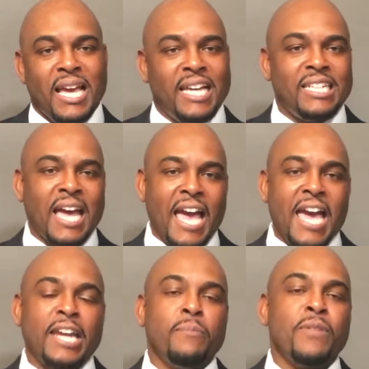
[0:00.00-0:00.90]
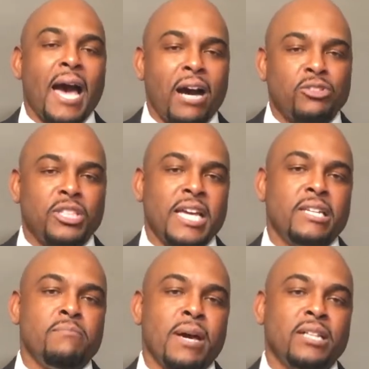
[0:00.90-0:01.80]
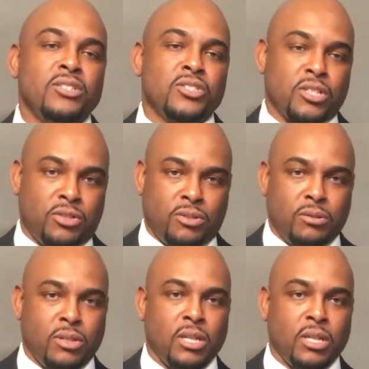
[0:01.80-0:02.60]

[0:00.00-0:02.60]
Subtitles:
and add up the outstanding balances.